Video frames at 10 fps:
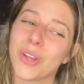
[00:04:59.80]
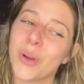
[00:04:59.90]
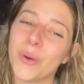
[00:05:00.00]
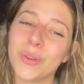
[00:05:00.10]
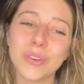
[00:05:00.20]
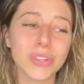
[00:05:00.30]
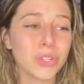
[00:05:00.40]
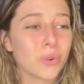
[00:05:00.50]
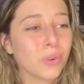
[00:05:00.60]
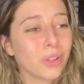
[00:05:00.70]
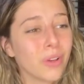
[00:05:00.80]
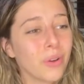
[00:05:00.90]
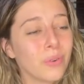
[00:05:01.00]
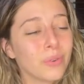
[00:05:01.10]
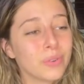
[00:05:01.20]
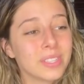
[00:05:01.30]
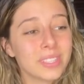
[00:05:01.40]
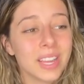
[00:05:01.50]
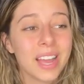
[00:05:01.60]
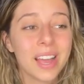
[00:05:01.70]
Oh, you're so
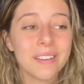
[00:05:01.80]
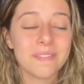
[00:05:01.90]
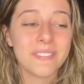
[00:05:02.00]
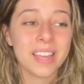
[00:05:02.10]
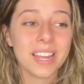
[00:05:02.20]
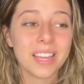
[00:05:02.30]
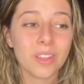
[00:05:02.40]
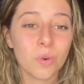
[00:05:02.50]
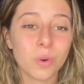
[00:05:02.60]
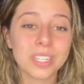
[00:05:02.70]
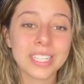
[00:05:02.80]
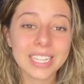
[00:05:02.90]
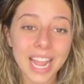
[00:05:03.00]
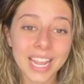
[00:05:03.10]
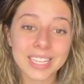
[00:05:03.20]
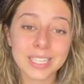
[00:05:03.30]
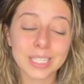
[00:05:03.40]
close. Feeding the horses hay is a